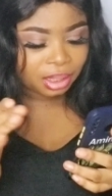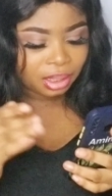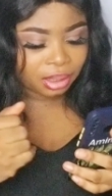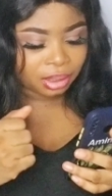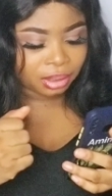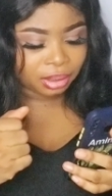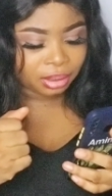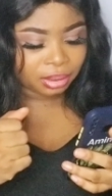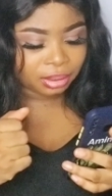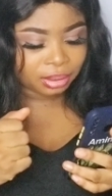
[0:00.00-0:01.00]

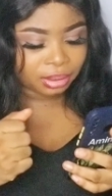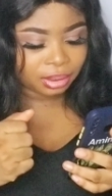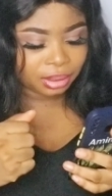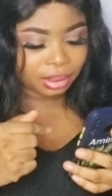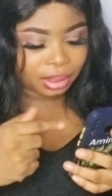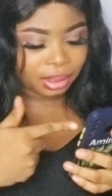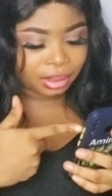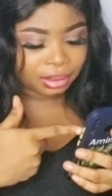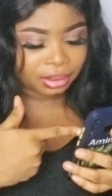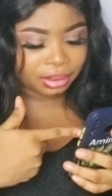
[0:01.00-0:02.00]
uh,
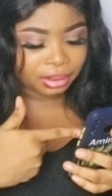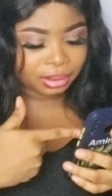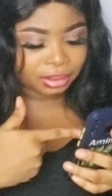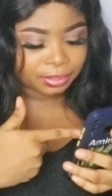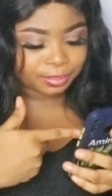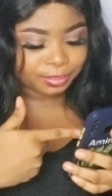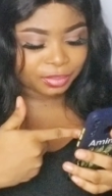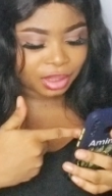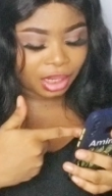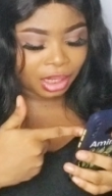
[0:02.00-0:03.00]
and
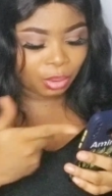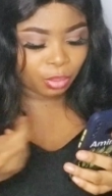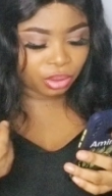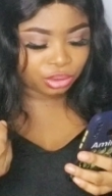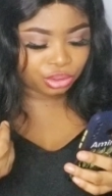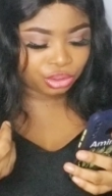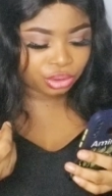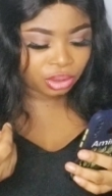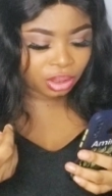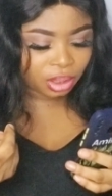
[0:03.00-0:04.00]
eye
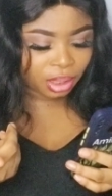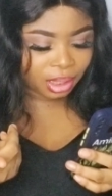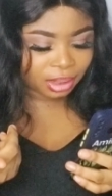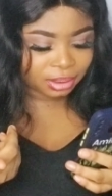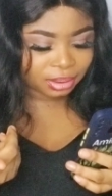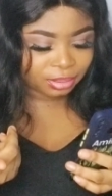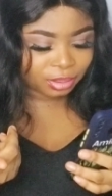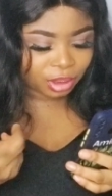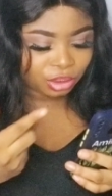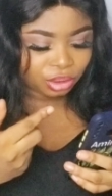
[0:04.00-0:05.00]
watch, and
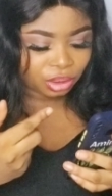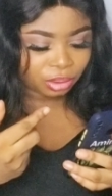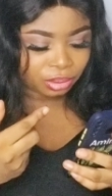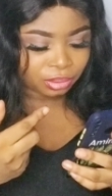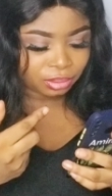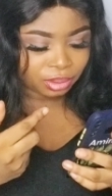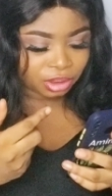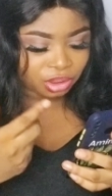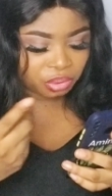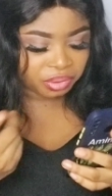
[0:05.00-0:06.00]
just a, a
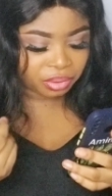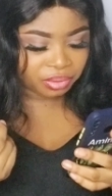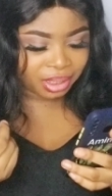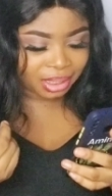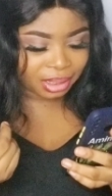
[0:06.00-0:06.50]
silver ring.